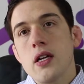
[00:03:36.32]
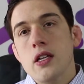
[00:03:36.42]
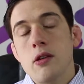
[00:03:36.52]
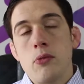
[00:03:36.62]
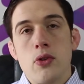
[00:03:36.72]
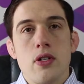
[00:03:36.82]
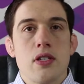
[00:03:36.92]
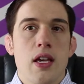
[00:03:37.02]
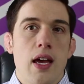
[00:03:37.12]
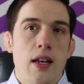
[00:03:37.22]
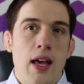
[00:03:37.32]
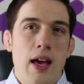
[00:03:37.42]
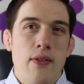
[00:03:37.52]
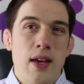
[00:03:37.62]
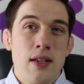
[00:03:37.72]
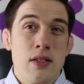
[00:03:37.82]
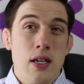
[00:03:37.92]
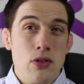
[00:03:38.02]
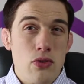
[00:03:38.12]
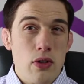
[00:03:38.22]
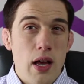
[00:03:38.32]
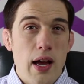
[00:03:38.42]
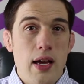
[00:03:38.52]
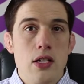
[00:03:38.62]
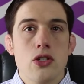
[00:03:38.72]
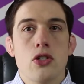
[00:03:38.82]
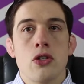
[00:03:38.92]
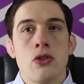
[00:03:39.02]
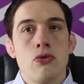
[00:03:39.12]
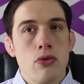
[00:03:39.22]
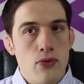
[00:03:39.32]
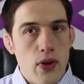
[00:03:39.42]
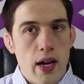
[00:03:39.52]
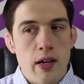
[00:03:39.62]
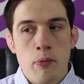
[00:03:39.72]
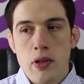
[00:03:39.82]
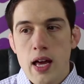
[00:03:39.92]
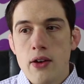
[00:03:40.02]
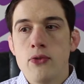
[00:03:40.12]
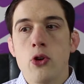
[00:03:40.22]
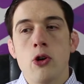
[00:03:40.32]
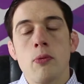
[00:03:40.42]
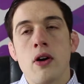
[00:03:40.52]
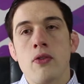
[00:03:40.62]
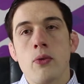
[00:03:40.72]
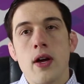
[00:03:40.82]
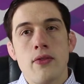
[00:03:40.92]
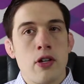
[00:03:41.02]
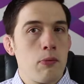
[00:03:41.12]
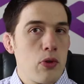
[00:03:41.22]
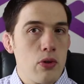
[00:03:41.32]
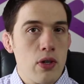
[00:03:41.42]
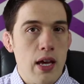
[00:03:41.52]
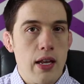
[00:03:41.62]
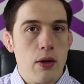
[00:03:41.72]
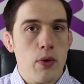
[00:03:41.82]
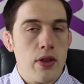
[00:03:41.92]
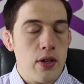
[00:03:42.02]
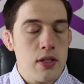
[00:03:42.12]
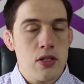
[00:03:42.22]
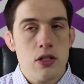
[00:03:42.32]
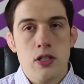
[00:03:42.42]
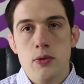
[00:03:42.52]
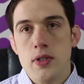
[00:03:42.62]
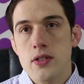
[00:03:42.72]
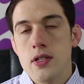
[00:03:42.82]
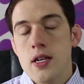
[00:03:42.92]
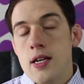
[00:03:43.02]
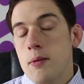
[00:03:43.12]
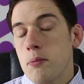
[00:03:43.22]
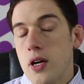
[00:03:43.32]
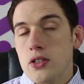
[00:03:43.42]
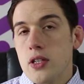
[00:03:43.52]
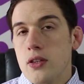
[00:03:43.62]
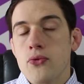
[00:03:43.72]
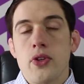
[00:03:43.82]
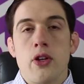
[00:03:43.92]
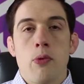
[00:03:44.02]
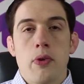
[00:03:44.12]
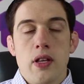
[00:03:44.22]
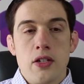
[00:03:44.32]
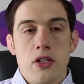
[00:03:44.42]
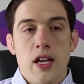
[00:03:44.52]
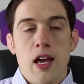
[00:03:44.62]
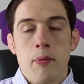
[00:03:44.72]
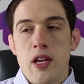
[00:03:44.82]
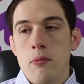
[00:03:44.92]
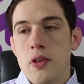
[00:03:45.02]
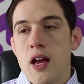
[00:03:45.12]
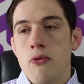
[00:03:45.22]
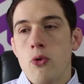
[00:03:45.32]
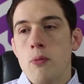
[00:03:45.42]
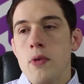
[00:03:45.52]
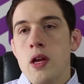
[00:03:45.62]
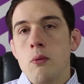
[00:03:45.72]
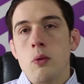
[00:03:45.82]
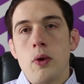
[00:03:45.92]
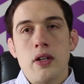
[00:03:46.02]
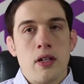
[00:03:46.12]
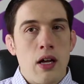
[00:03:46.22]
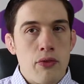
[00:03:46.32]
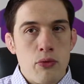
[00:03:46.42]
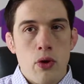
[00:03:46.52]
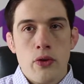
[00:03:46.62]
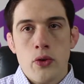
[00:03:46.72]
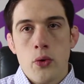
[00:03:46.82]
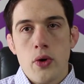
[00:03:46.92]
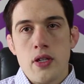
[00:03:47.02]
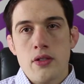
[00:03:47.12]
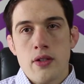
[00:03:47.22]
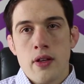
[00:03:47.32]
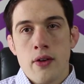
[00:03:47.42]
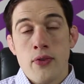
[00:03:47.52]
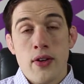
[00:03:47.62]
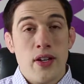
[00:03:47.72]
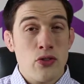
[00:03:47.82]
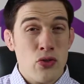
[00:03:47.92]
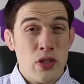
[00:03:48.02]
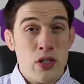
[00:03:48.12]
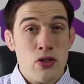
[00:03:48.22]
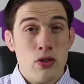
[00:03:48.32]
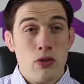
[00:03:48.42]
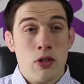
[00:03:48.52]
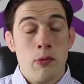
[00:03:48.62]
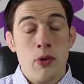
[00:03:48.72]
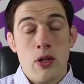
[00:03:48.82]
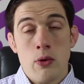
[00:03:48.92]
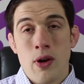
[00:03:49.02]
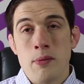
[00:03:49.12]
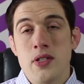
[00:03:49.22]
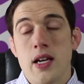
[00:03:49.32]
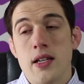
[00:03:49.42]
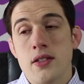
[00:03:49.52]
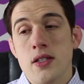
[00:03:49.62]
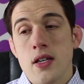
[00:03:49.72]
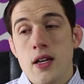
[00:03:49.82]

communities can have a centralized, unified platform of way of communicating with their constituents. Much like the free and open election campaign platform, we wanted to cut through all the noise found on traditional community websites,